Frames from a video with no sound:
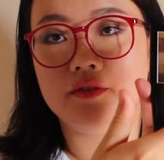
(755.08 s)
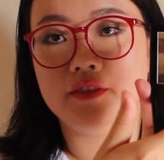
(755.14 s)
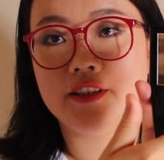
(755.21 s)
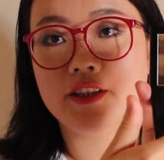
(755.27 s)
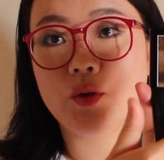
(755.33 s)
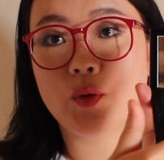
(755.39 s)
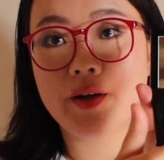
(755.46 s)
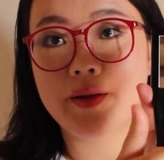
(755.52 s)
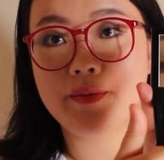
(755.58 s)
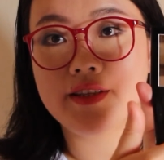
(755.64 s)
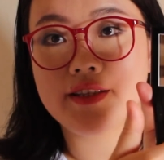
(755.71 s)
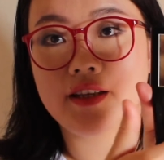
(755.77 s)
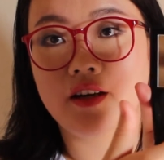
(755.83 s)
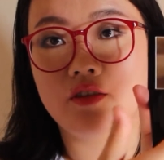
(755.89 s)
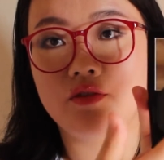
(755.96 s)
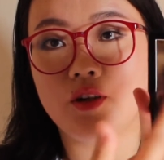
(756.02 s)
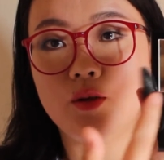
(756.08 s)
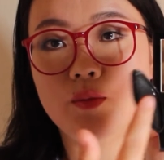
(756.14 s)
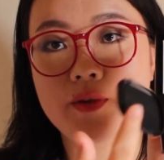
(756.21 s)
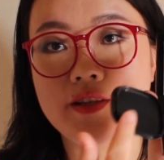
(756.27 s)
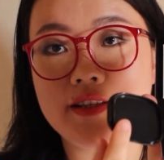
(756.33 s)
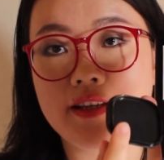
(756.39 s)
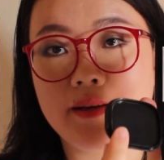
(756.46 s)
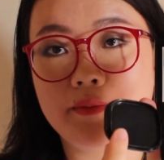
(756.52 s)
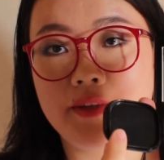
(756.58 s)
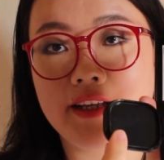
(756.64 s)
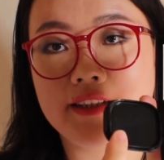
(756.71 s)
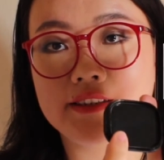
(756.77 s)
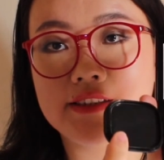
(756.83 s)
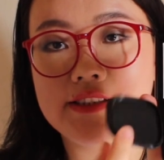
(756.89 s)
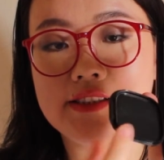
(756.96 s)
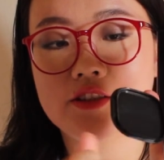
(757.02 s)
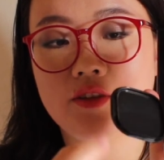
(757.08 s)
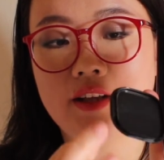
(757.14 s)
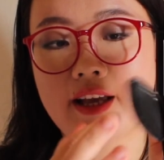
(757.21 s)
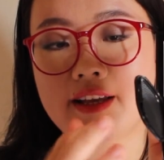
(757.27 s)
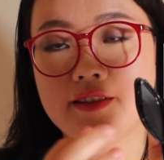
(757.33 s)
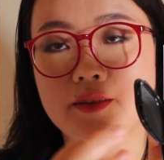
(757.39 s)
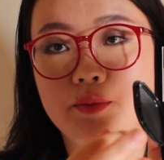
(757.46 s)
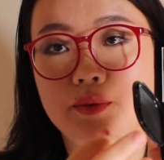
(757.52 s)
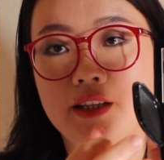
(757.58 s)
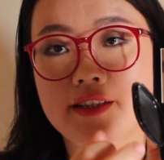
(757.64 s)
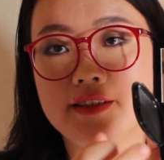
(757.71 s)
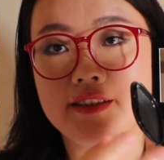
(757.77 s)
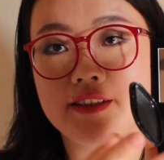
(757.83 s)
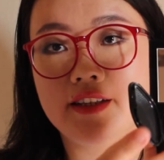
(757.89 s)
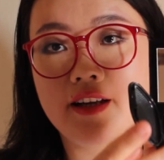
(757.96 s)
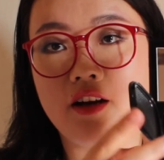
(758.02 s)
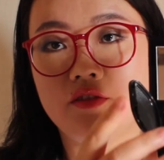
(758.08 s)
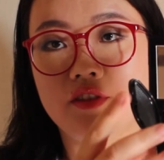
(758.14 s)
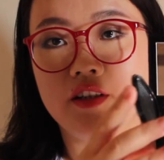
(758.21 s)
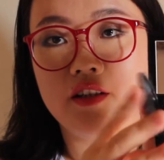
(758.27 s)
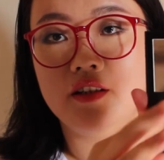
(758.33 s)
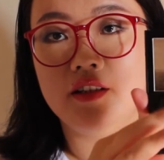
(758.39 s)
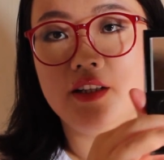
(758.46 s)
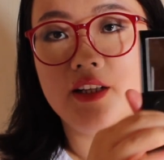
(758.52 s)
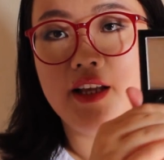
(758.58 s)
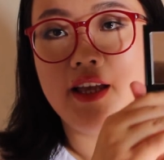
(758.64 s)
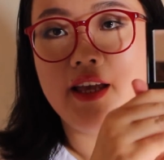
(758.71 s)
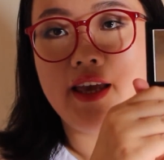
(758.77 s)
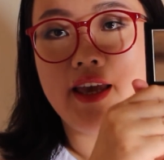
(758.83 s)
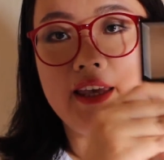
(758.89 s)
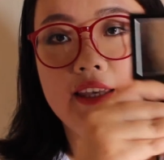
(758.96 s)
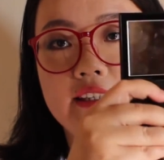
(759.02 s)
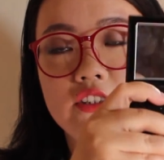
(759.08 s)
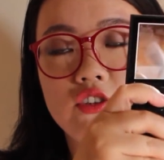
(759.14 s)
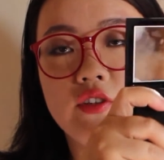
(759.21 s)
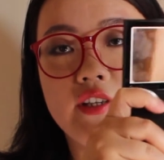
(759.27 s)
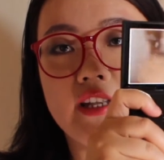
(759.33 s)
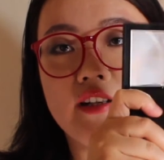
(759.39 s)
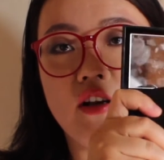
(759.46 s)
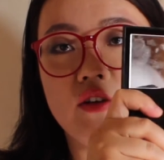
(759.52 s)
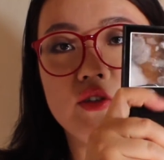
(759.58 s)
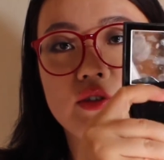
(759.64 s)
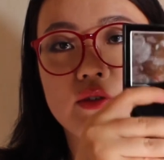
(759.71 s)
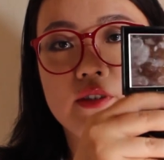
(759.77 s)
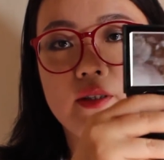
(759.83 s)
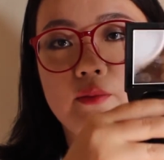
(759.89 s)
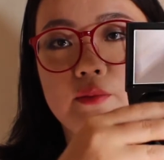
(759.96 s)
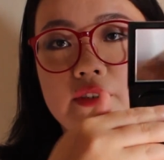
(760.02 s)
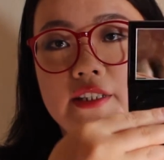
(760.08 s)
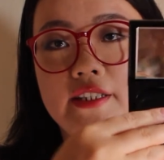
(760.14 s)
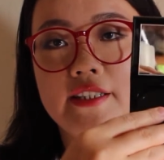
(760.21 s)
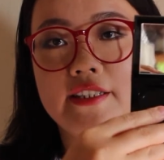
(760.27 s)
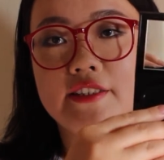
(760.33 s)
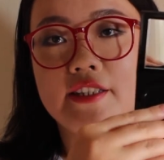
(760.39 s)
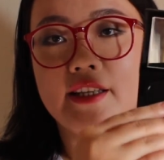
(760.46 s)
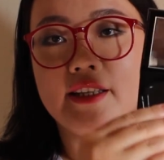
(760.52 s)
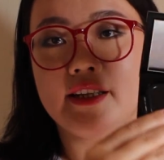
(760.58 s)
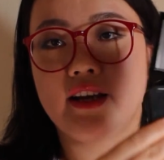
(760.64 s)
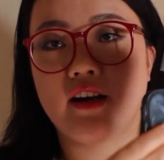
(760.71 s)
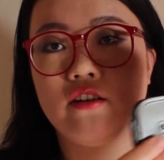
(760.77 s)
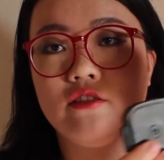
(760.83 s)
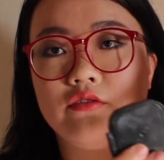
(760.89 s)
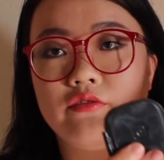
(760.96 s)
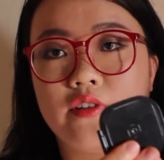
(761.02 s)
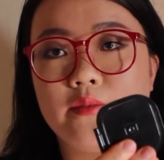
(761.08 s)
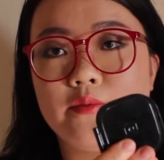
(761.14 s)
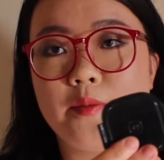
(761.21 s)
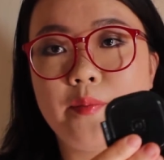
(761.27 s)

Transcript: The cream itself opens up like this, so it has a plastic cover. You can also completely take it out from the